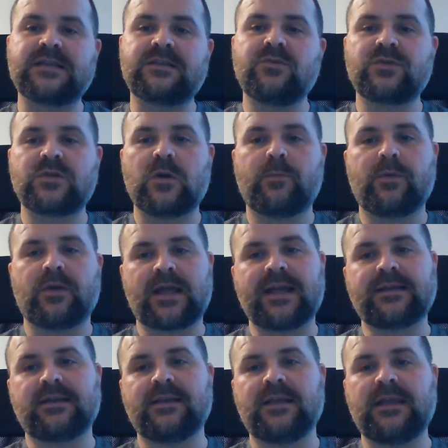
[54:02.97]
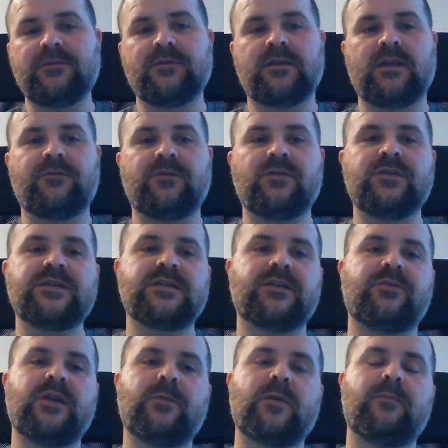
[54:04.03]
do so politely even if you
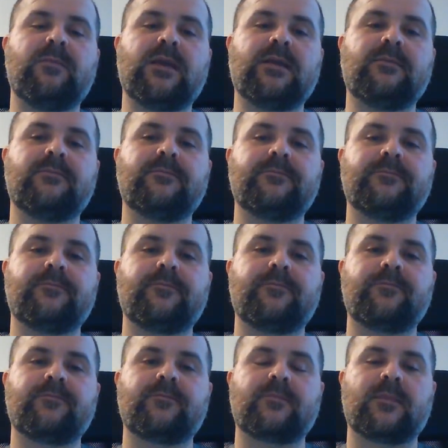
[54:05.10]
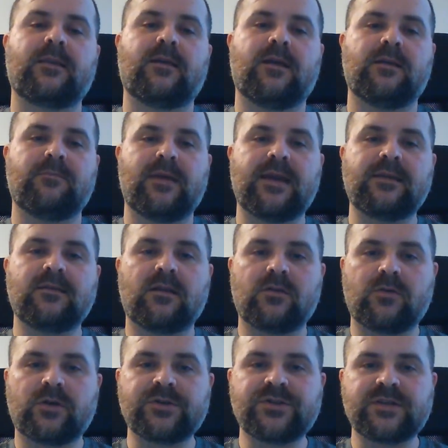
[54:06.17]
disagree with me. And may the
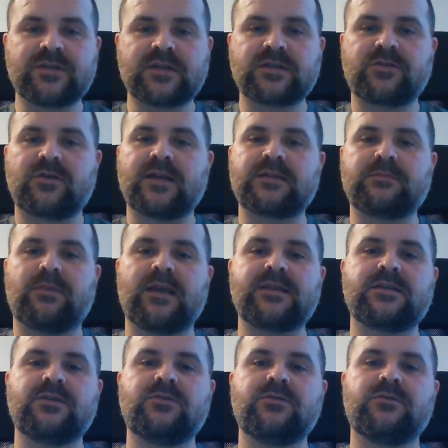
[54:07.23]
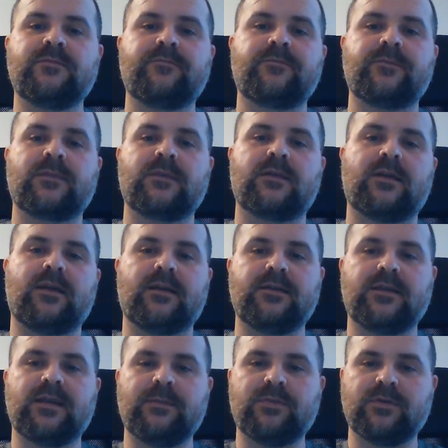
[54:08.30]
Lord Jesus Christ bless you and
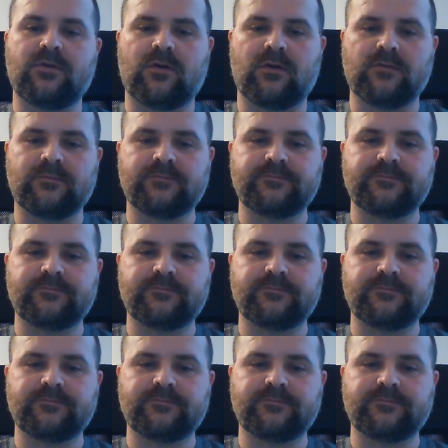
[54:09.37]
keep you all.